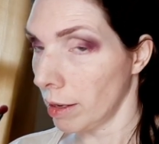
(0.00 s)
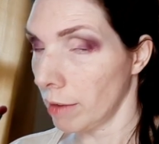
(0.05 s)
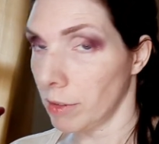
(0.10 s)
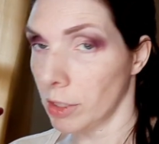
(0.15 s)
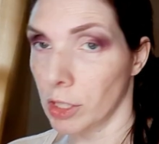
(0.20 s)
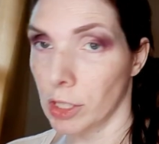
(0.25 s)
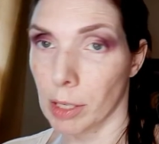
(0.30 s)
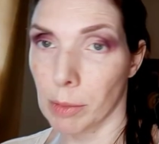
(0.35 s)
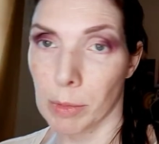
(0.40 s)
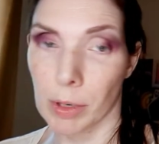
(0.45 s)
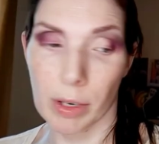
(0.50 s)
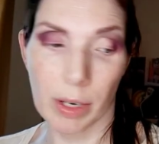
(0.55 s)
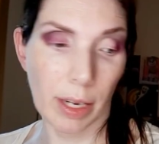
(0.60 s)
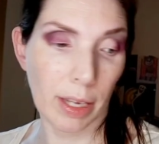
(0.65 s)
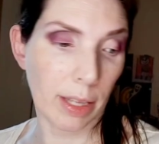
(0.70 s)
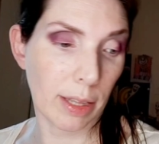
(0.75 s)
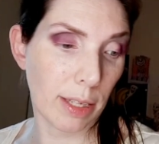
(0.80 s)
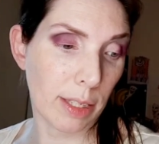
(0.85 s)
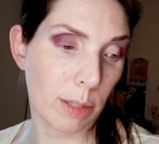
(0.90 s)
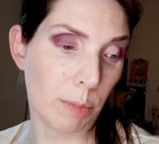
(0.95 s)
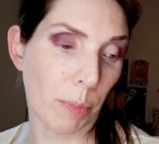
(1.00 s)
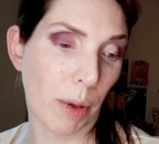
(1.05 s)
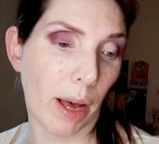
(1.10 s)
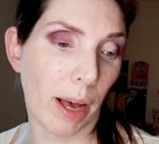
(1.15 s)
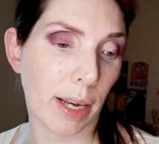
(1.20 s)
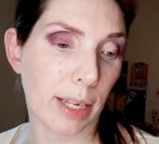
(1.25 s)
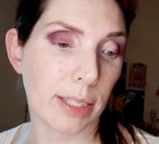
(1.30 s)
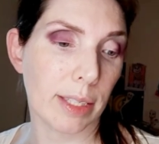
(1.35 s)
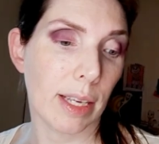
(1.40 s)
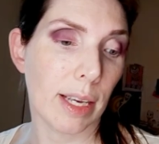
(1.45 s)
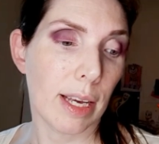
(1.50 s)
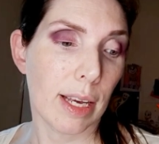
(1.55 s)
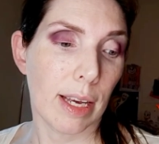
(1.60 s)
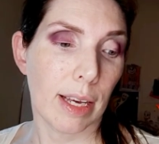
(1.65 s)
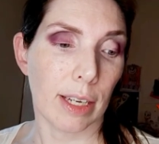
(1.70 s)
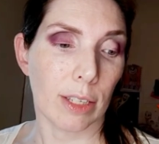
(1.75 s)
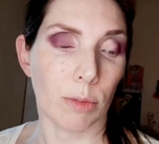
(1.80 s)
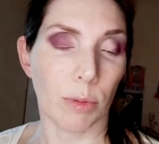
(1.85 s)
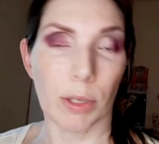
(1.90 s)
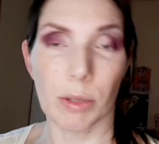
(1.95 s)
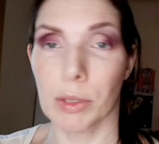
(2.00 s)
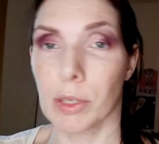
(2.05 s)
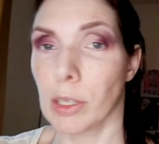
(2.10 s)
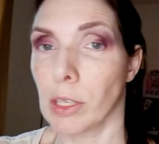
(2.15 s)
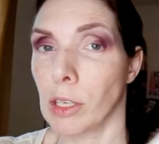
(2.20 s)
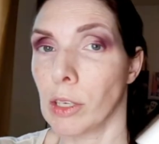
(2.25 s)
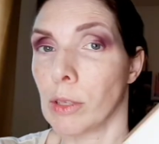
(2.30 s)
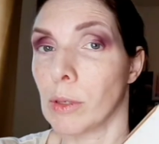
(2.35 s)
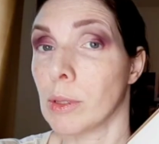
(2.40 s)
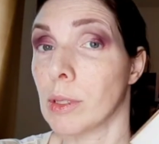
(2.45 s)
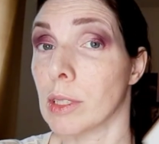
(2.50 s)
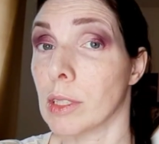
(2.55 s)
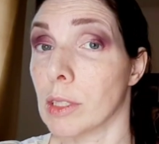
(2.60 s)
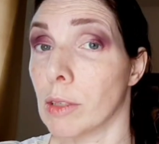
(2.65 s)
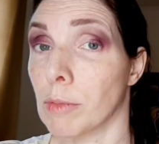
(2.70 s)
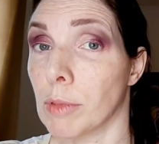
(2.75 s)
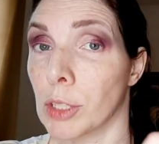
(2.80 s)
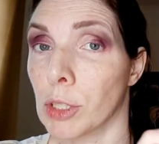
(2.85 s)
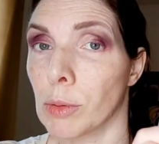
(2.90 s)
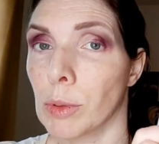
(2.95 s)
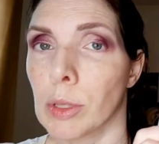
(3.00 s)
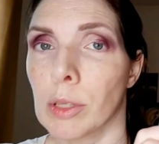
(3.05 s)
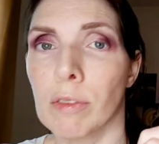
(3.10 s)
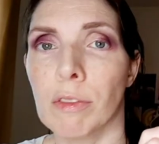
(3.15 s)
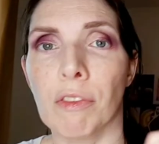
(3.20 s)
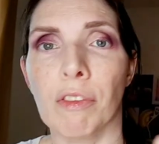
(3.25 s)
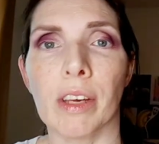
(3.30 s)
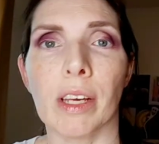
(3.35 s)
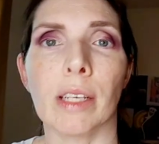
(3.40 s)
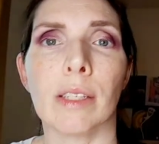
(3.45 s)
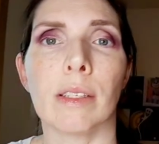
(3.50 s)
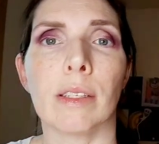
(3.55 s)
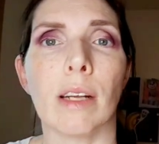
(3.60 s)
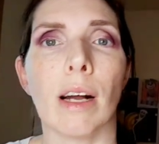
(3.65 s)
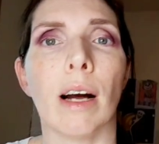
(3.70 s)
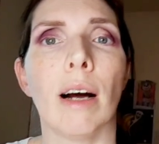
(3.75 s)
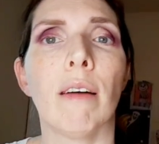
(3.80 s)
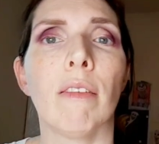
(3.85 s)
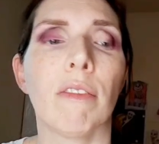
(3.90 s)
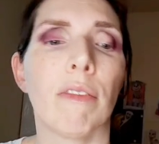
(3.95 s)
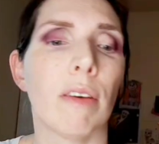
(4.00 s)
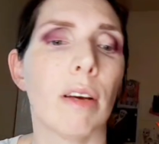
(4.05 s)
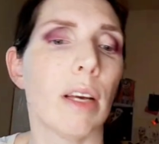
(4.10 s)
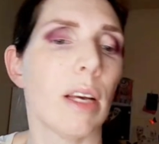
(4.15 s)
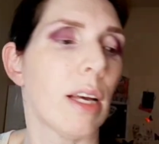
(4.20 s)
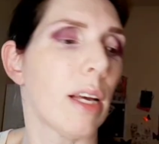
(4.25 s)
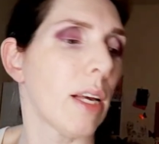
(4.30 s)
Of a shimmer in this box. So what I was going to use is the Ritual Defillie stuff,